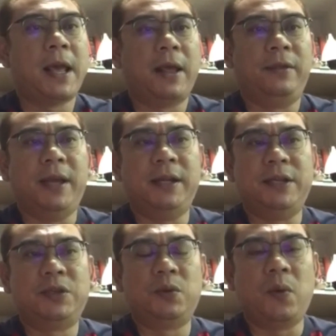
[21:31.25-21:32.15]
That
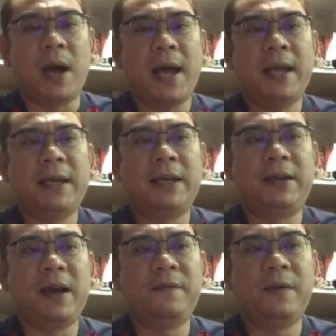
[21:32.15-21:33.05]
is why
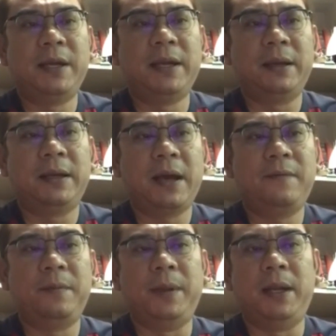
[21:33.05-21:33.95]

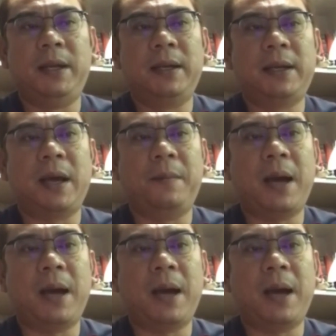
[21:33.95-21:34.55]
government come